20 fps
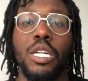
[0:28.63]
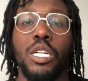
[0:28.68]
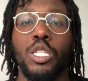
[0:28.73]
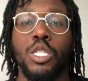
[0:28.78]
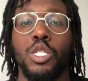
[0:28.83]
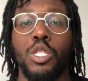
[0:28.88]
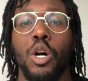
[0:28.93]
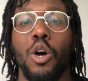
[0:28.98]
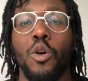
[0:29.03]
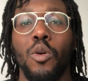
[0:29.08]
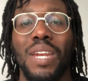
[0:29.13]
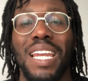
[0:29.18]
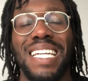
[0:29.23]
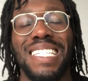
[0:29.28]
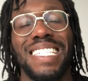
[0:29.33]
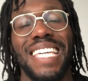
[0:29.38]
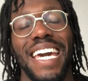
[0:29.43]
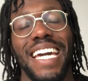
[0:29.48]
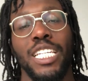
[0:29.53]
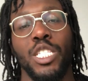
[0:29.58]
So
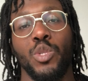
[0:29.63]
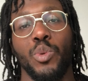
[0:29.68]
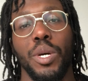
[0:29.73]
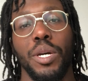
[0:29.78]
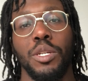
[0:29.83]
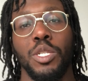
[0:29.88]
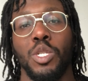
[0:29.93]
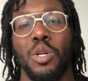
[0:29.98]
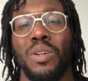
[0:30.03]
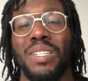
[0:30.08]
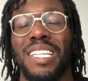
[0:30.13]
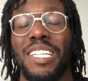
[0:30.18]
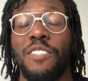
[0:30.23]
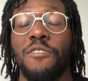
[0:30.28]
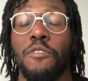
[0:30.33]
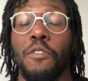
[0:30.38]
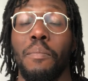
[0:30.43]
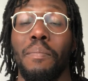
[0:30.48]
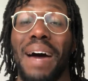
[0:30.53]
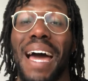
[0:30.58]
let's get into it. So this
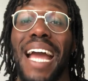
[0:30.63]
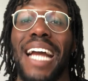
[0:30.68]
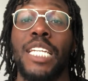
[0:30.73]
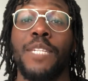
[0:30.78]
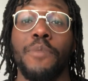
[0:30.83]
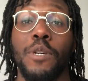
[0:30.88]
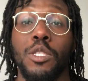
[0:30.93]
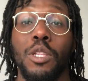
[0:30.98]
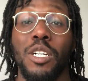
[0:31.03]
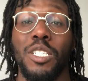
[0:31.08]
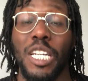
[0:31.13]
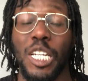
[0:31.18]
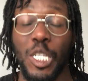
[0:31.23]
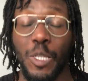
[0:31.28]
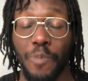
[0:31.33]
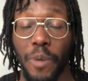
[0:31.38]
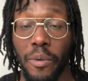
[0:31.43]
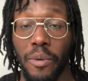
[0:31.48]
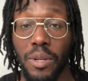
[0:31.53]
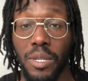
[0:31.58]
is from my
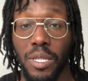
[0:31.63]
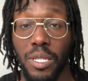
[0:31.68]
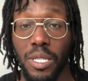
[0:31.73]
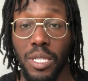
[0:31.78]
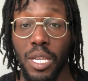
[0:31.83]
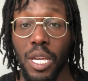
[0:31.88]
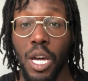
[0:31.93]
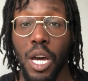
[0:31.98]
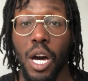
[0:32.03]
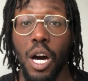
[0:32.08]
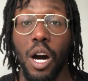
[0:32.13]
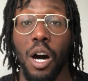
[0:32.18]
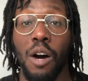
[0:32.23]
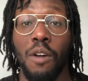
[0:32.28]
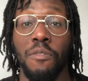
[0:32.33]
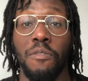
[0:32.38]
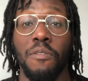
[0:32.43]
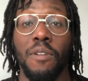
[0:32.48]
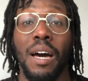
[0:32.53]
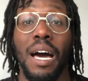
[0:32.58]
experience
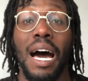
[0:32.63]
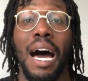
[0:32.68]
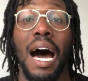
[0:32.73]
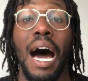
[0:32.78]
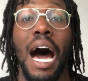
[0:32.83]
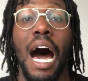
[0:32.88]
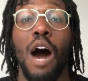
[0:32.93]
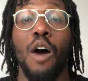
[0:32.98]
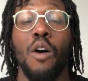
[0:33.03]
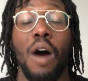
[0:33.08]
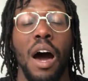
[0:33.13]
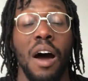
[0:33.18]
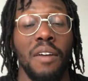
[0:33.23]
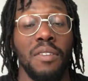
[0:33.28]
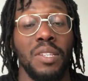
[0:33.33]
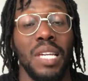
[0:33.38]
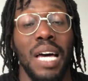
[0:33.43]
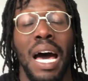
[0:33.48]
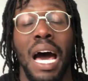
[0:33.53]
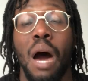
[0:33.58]
of how
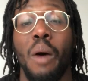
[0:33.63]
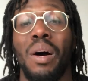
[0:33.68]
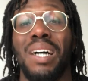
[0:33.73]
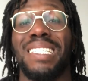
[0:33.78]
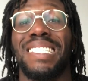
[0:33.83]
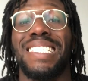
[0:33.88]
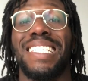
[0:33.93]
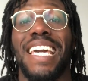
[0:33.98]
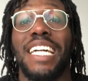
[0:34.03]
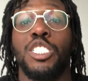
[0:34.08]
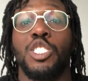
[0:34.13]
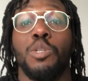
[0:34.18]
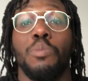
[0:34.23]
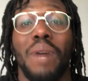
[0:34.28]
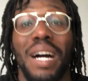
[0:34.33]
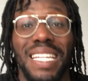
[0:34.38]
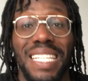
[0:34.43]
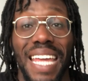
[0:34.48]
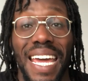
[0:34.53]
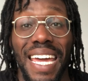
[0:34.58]
I schedule
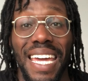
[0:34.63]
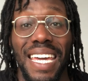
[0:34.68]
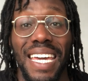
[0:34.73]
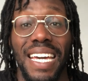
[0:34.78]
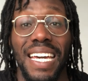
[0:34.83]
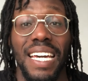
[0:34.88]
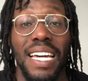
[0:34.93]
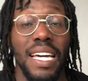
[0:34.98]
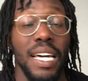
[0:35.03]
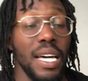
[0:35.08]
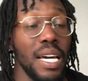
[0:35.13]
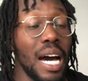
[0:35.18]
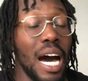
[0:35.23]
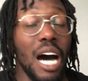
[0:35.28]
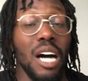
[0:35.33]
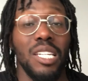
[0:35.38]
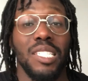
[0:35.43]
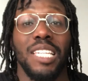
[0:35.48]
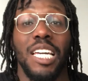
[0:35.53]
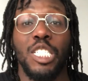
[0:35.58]
my day,
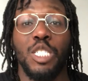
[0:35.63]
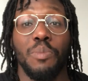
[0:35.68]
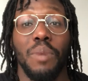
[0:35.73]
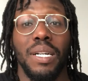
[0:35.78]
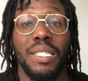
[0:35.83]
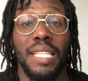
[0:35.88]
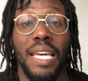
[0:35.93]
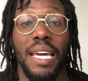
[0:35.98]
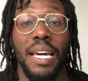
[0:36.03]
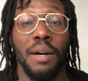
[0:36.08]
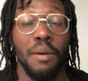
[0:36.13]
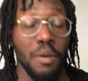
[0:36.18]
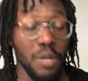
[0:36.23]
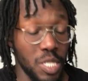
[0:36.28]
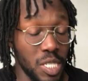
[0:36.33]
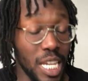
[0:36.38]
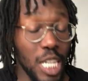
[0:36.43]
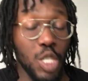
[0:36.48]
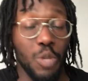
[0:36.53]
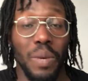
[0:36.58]
how I schedule my
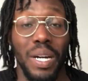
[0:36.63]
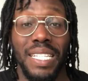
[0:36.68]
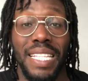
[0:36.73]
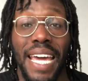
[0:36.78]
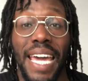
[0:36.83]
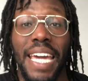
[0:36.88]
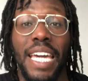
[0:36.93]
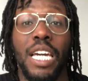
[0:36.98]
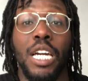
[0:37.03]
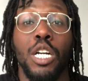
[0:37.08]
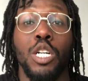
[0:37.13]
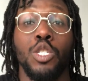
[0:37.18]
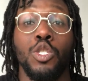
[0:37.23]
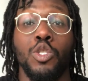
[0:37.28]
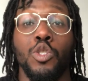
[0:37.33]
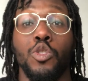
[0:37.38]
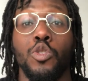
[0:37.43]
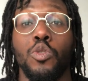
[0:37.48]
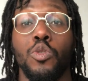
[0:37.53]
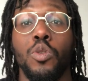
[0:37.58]
day
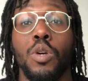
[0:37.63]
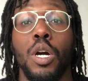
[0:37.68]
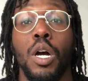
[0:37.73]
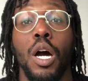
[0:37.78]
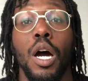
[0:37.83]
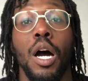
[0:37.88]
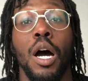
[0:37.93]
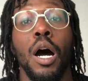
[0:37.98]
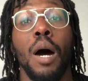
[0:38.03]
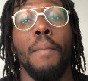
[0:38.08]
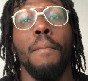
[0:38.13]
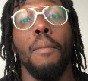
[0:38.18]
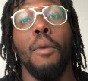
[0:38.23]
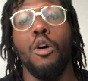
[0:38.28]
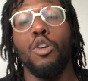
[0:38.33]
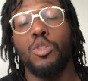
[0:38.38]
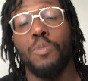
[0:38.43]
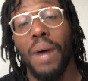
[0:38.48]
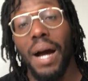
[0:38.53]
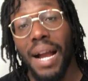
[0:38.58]
to
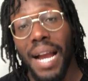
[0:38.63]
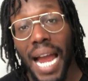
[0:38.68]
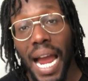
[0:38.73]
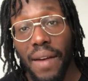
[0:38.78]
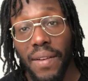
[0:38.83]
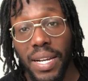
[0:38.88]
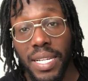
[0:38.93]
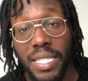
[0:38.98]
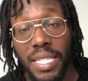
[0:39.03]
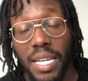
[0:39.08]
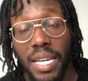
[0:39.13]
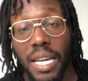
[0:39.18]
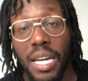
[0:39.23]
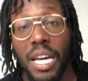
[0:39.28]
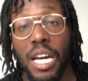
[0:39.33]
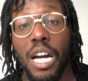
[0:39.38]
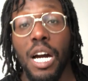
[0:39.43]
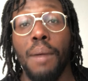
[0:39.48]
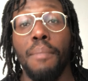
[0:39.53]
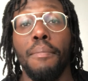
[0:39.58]
mold my character,
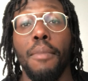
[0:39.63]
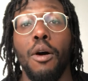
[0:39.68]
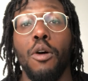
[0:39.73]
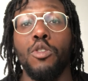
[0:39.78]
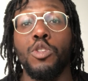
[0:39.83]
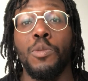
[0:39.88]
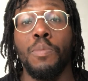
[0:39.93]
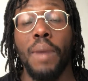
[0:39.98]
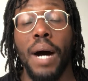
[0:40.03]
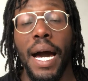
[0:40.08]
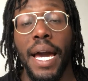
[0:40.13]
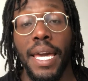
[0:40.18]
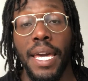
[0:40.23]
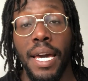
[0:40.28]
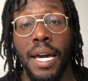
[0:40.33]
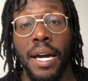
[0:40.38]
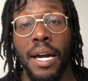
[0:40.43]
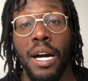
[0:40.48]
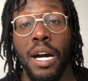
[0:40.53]
mold my